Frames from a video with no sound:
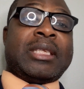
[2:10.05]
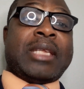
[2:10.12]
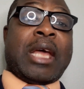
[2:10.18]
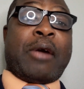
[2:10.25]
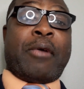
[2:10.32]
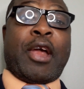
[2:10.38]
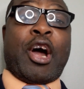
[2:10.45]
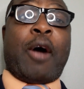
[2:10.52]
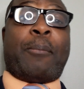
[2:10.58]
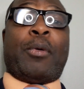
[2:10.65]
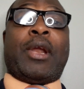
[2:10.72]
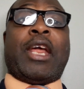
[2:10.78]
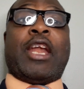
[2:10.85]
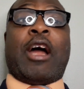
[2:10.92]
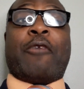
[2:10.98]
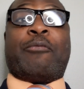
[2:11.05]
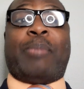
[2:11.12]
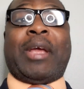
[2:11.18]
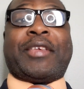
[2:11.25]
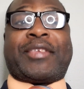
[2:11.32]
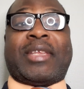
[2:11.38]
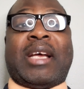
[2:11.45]
the reopening of
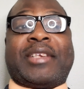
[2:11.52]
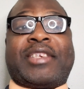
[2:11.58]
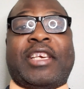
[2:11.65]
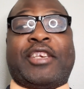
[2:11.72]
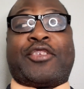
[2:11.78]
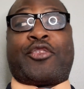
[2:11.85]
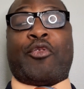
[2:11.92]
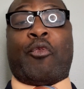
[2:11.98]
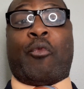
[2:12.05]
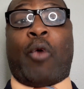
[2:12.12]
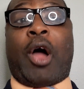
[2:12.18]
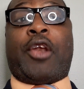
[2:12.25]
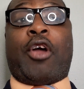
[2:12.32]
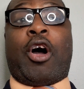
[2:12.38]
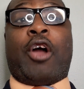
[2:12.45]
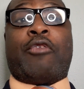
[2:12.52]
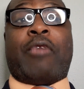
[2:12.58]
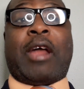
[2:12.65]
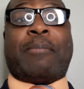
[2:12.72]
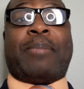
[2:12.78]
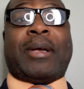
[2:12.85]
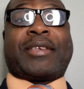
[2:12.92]
businesses to
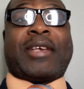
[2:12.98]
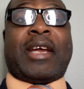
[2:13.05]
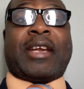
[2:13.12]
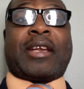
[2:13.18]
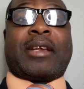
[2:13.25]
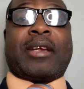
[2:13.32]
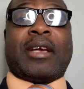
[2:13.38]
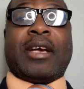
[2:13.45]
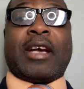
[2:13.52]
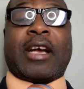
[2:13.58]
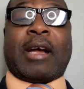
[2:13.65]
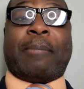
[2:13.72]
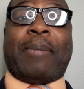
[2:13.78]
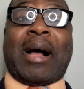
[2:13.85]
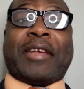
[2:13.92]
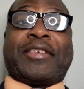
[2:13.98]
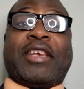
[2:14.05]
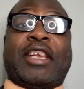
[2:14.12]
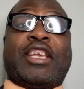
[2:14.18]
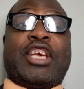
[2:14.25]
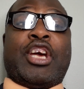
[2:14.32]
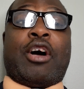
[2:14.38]
100%
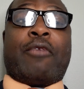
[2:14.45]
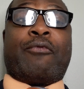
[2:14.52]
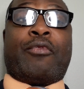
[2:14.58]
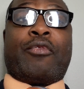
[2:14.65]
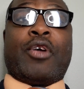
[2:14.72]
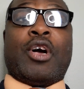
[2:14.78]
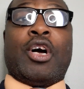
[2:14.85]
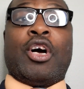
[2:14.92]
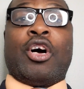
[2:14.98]
capacity of